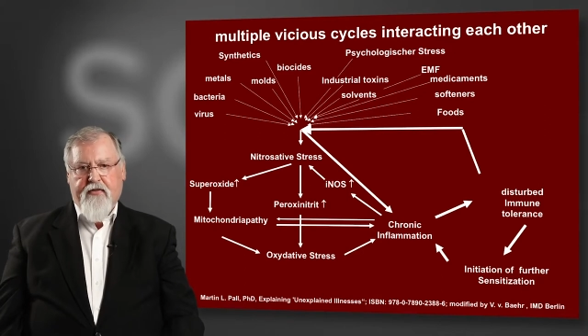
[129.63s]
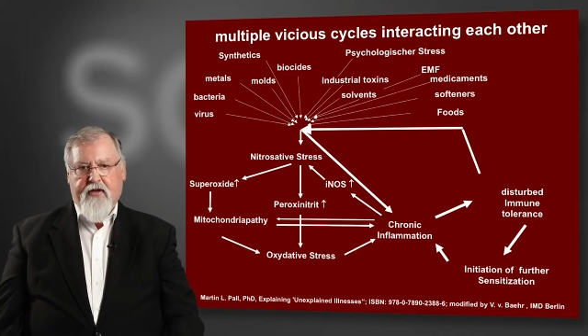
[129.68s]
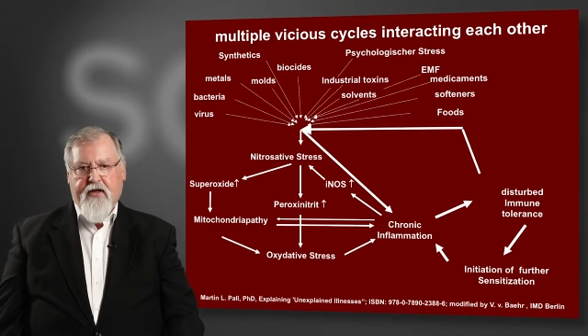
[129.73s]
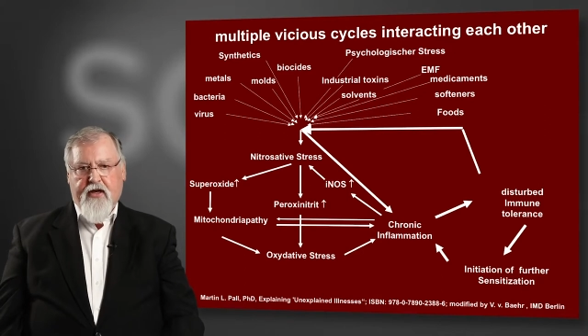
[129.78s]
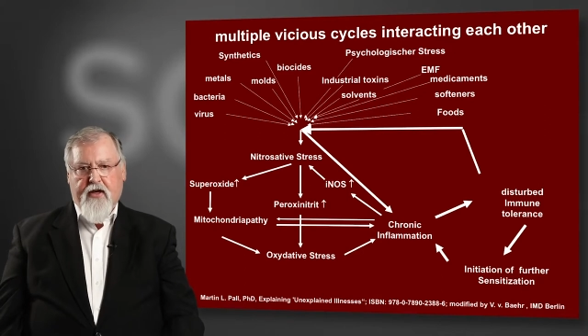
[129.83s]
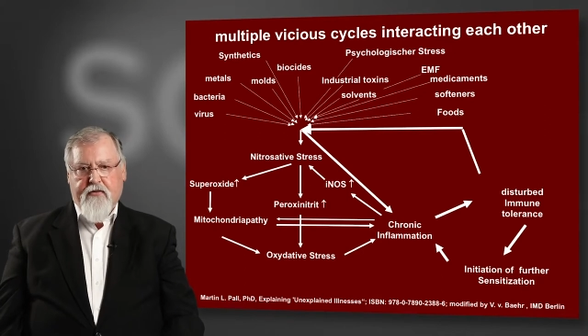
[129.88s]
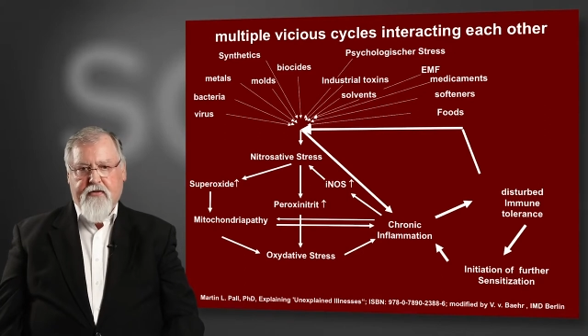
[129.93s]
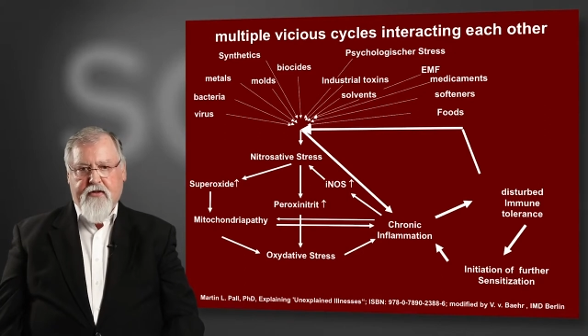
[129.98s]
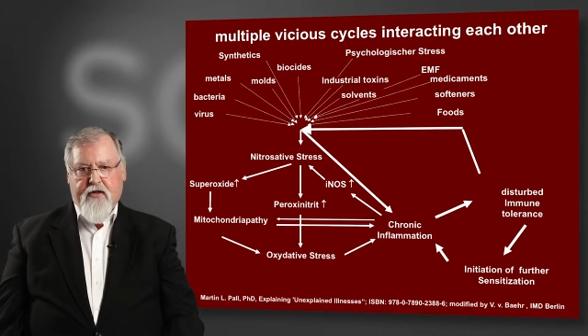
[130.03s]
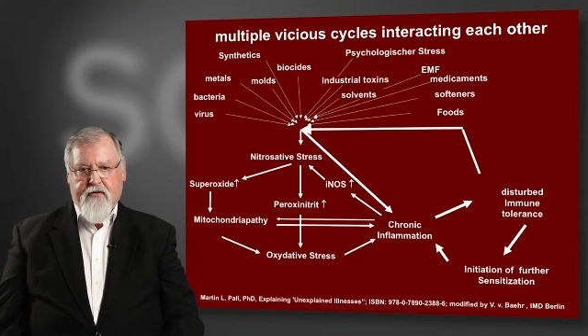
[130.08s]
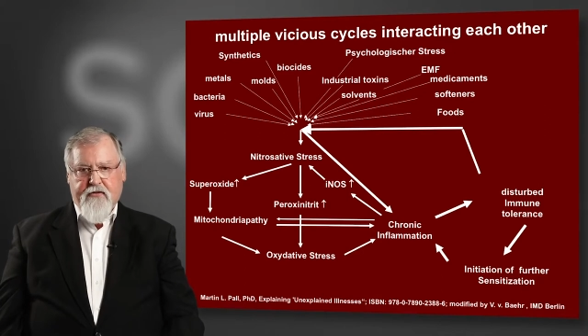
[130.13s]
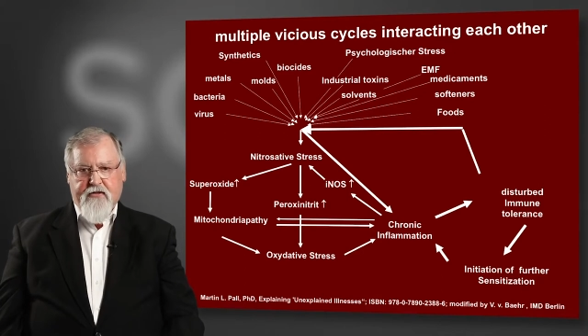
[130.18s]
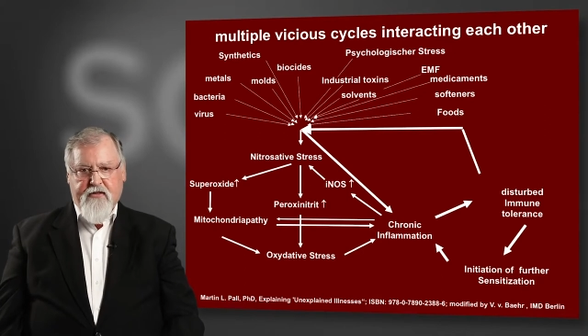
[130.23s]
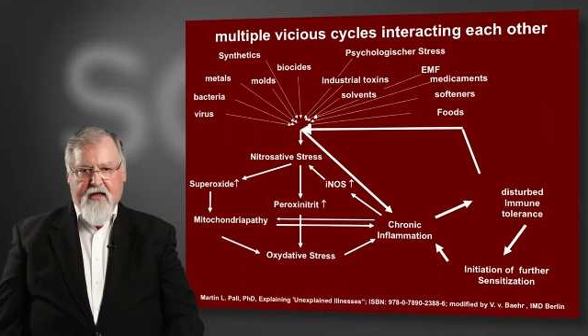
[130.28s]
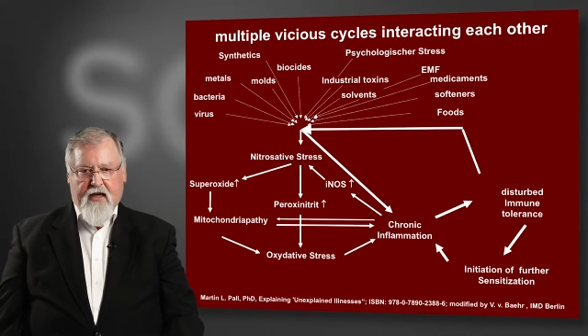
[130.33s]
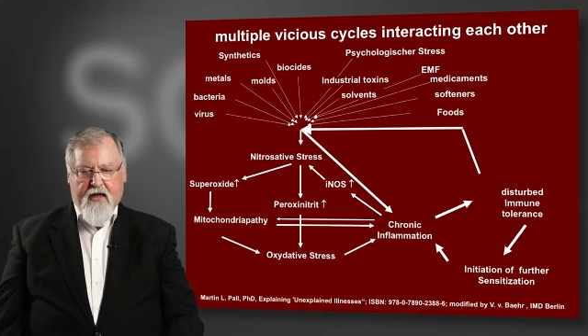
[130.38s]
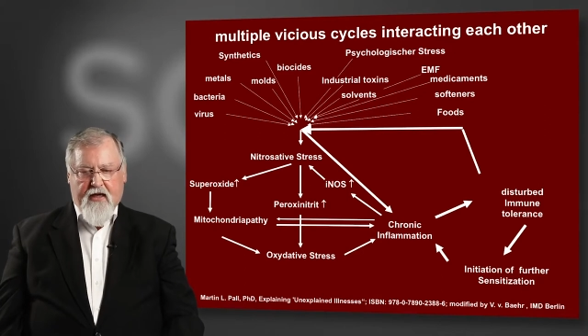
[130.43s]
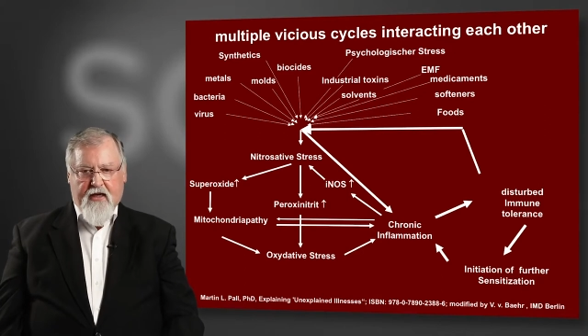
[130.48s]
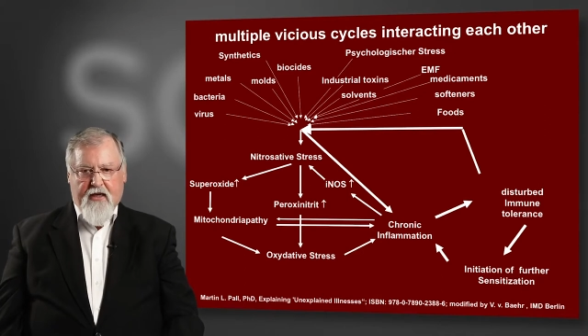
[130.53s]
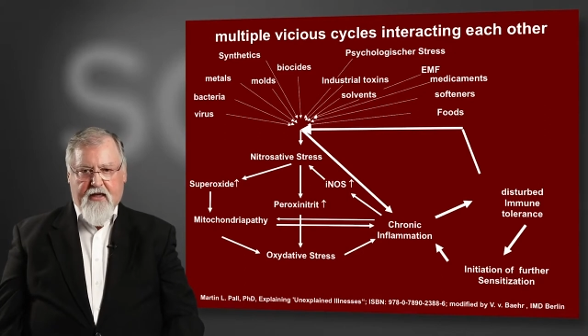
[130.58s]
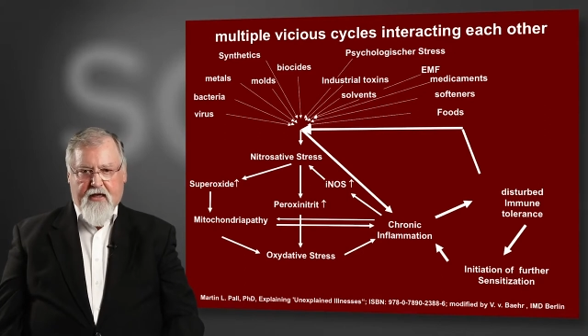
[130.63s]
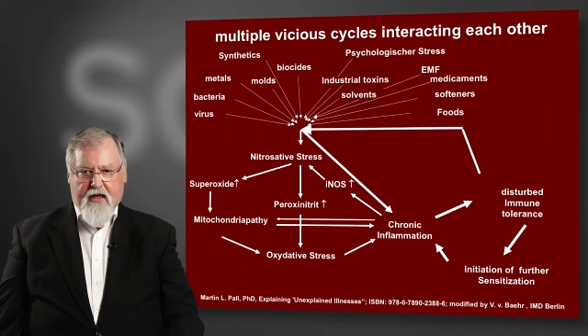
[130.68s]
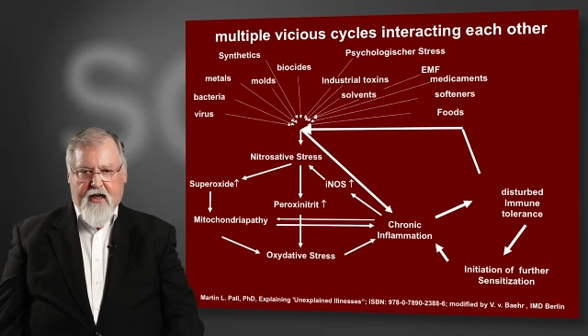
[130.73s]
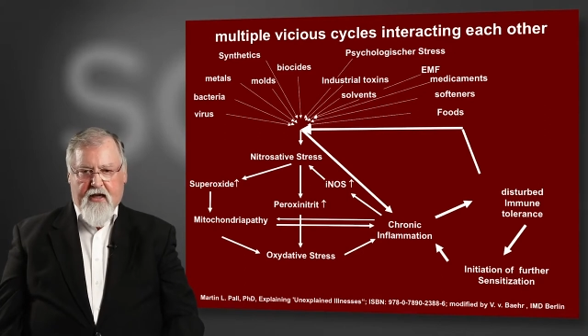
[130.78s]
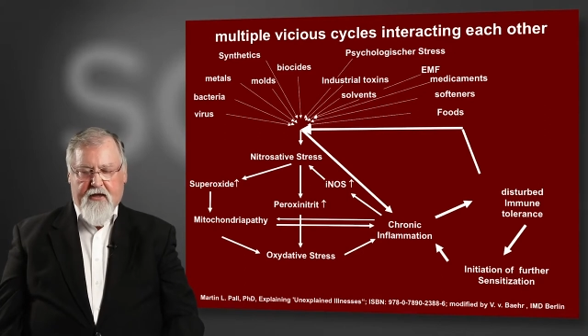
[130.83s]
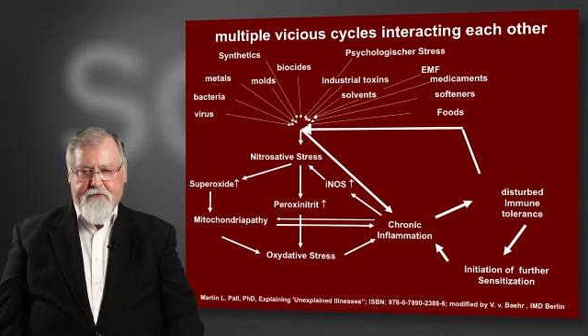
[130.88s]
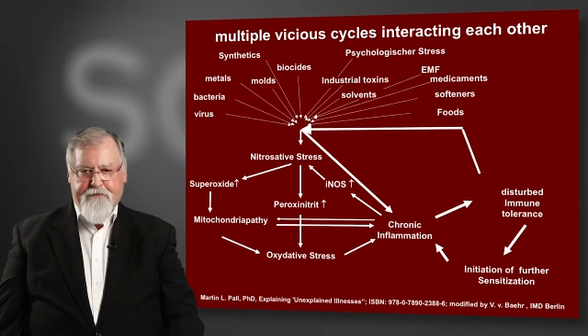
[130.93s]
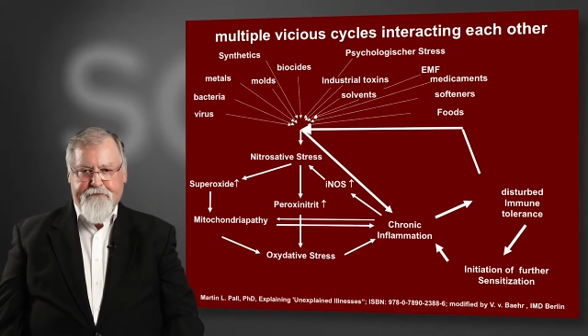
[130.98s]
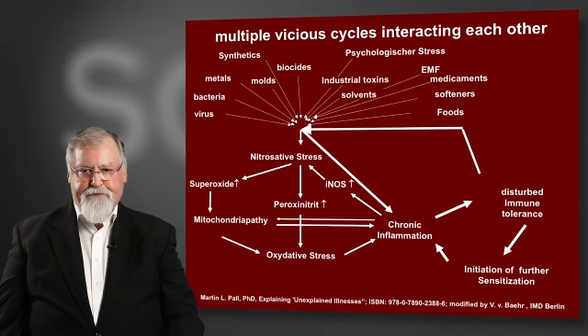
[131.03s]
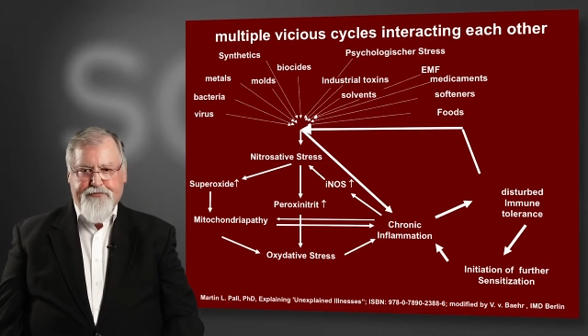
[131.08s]
the no-no cycle
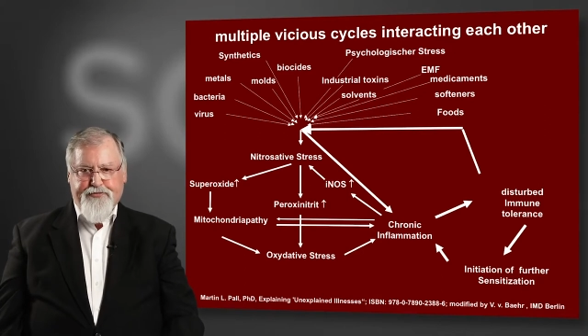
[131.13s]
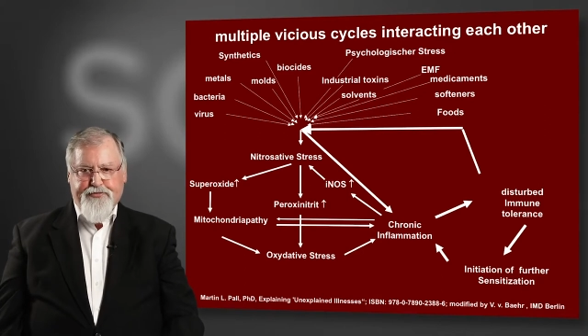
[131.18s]
again.